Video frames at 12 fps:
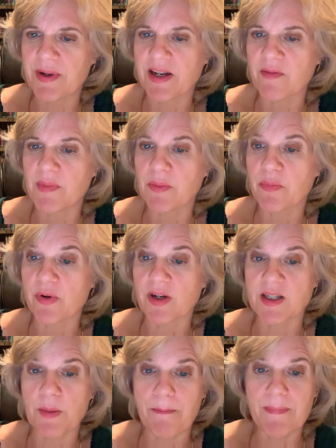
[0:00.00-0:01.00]
and I've been
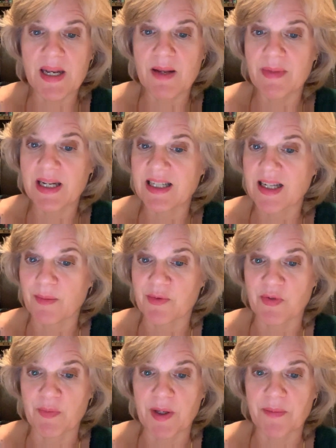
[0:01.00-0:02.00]
pricked many, many times
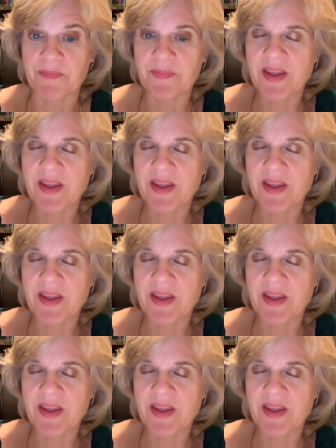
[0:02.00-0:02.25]
from them.